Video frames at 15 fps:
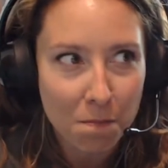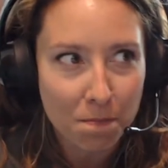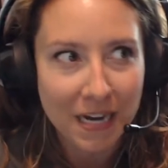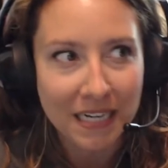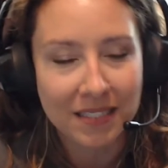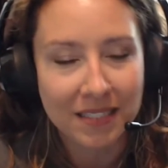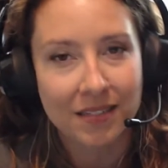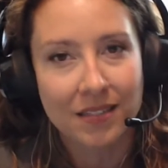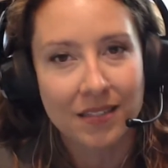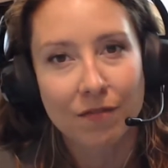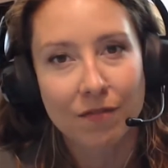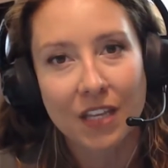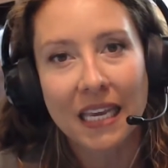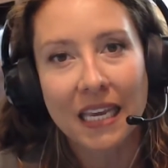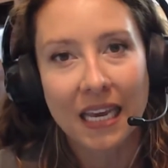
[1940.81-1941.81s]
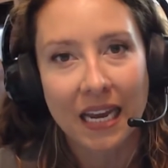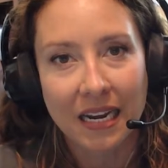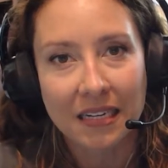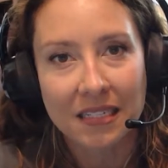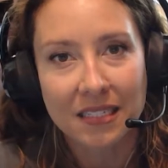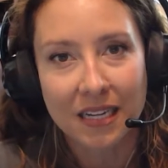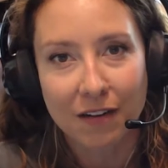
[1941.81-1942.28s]
basics of the canning
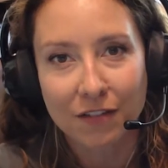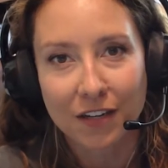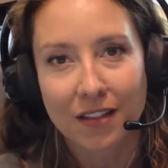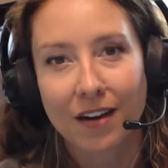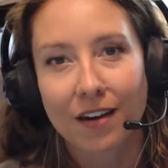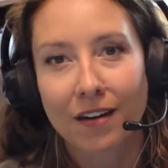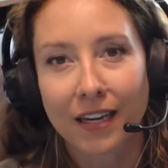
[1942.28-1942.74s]
safety there